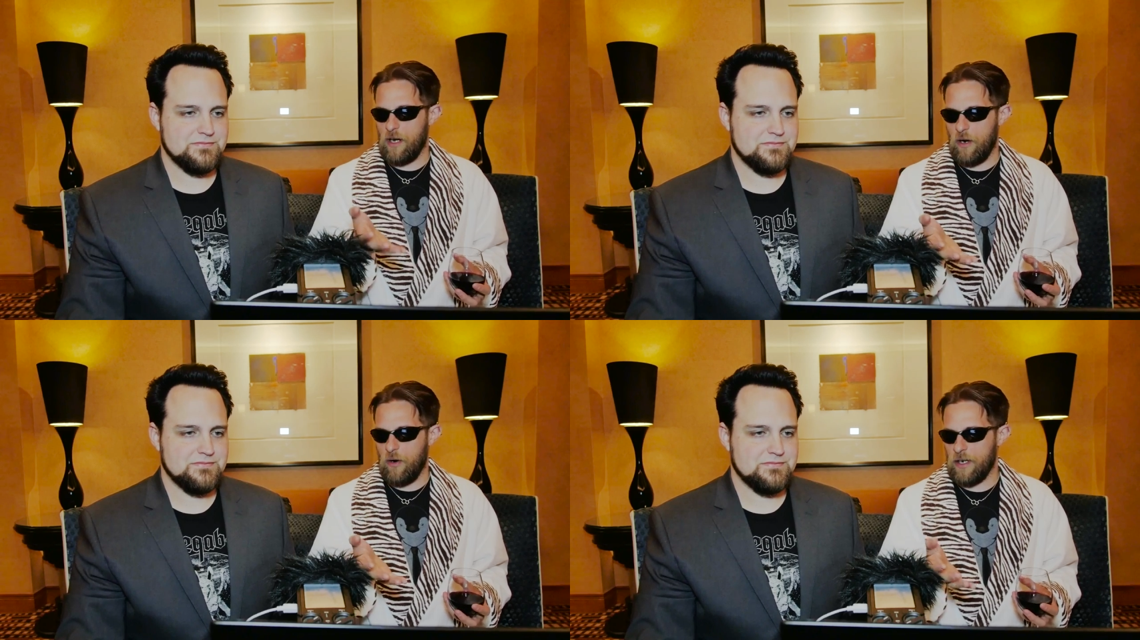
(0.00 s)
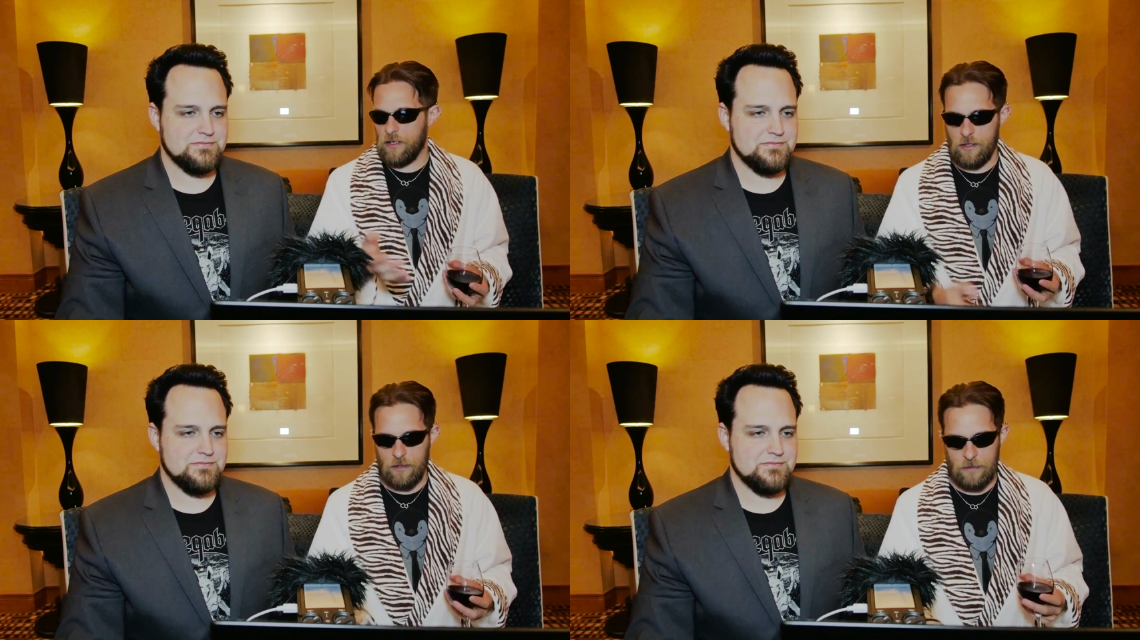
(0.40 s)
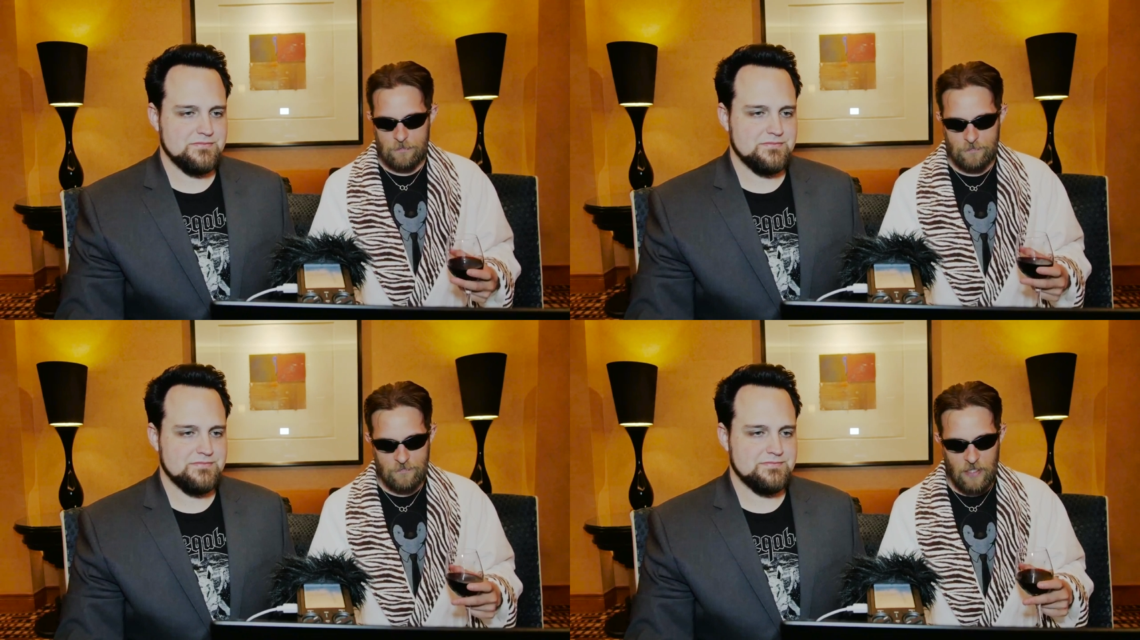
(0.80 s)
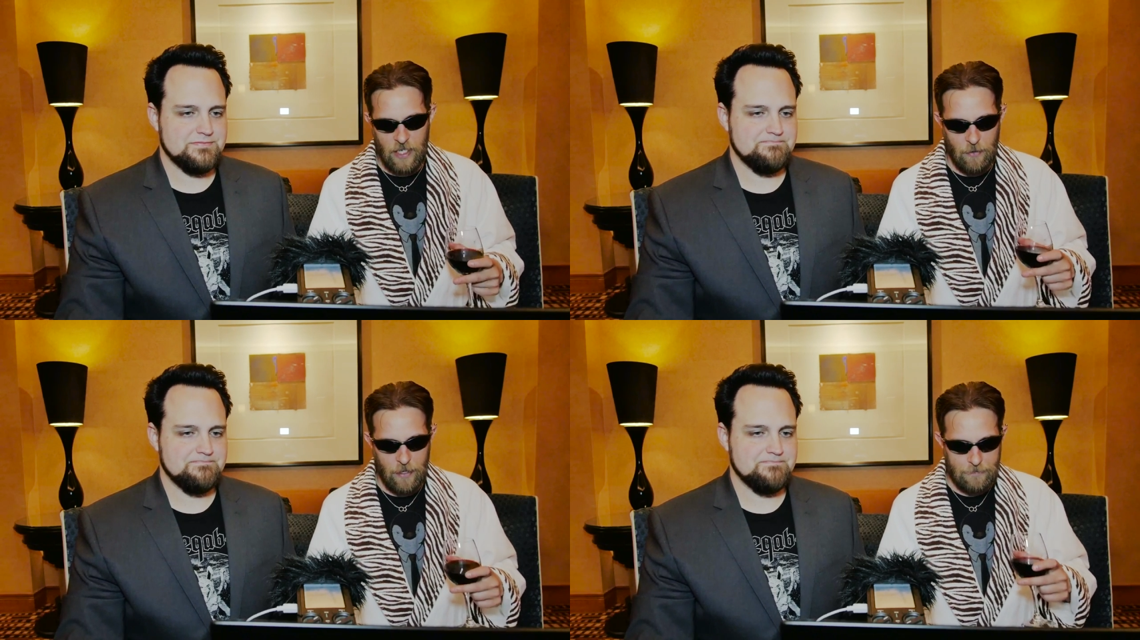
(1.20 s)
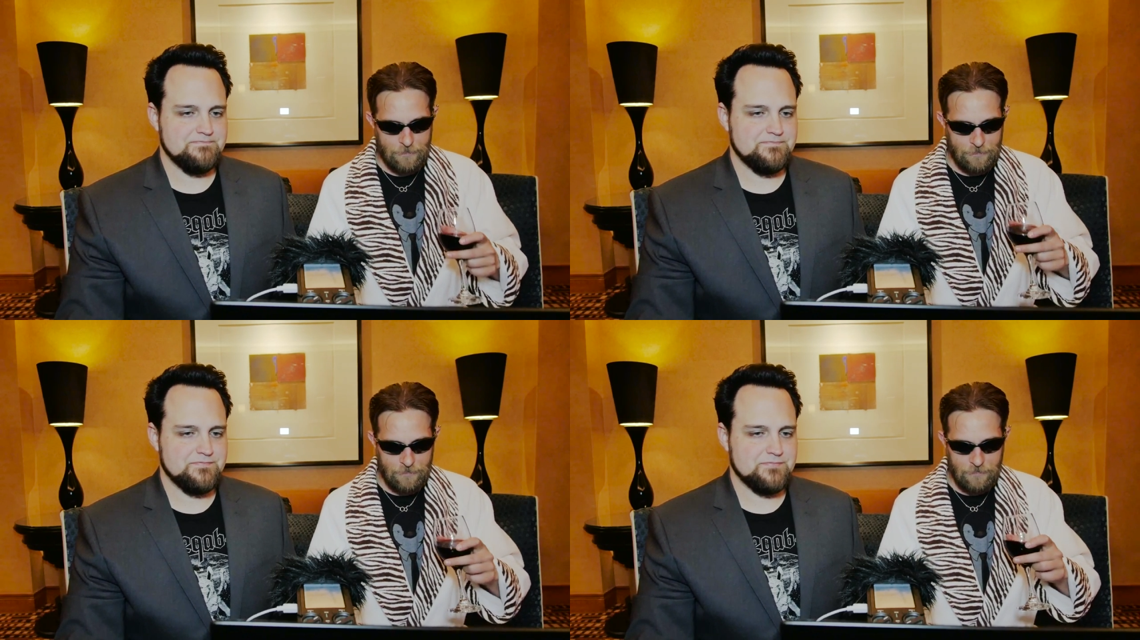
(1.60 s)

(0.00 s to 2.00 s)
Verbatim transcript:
Speaker 1: be owing. Anyway. Hmm.